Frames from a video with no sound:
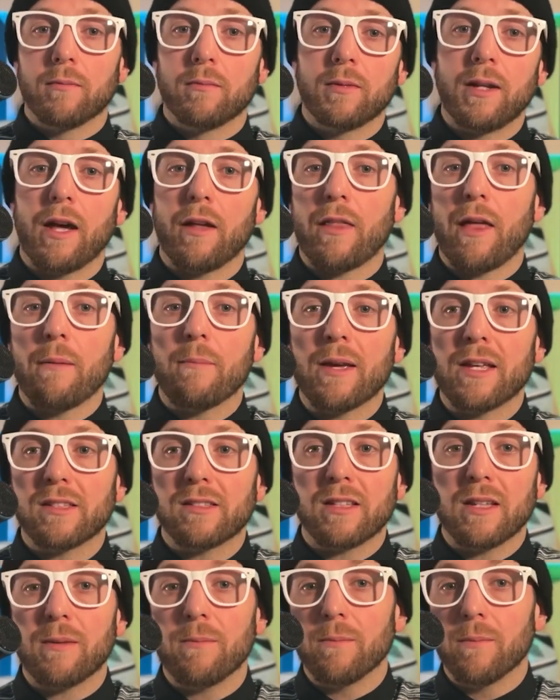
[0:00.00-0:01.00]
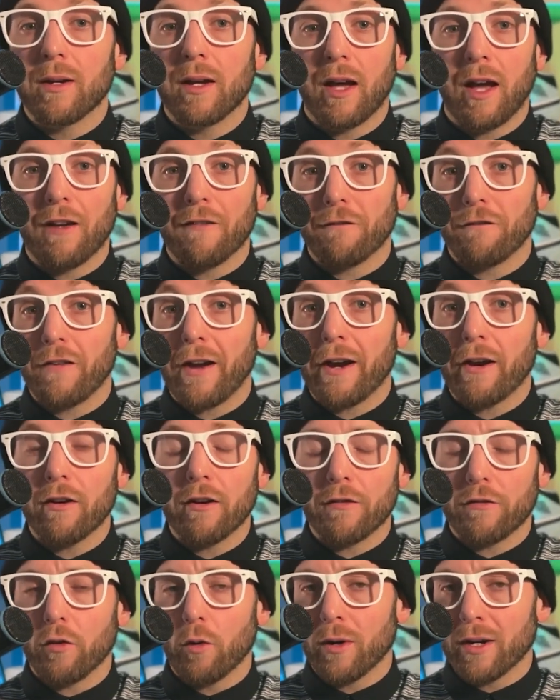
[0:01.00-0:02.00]
Now, that may seem unfair
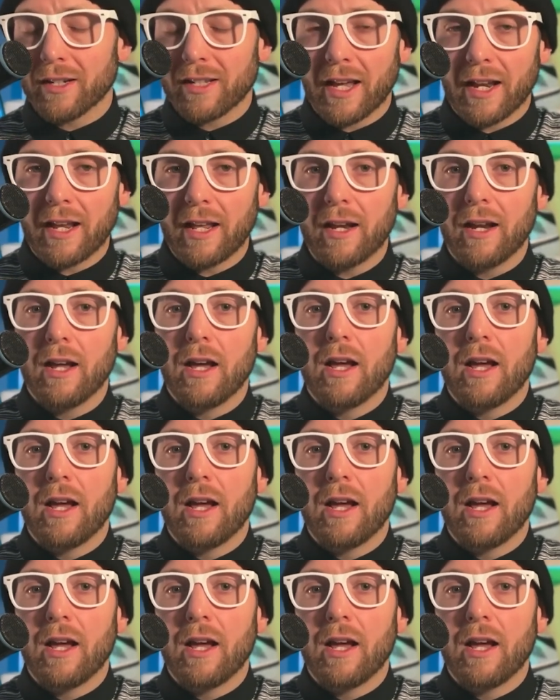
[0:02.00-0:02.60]
if you're a tenant.